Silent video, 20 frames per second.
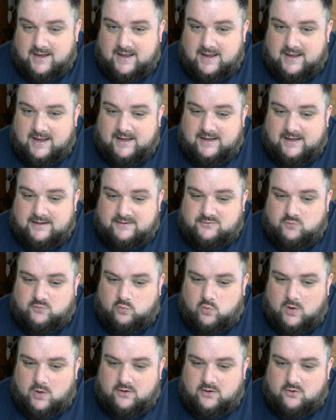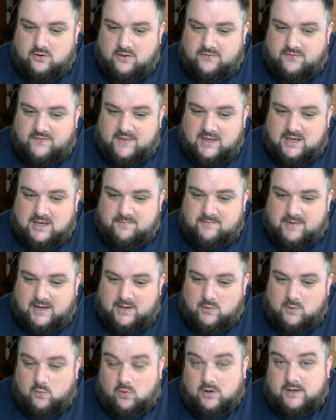And when I think
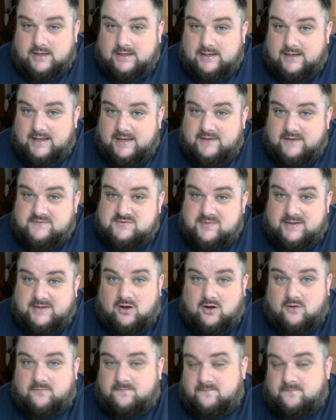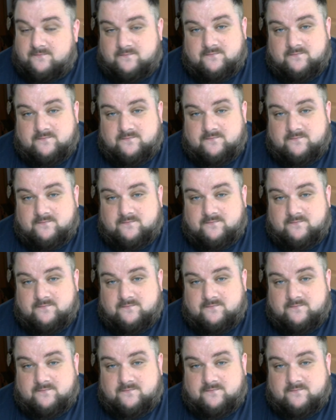about what it leaves, I mean, I've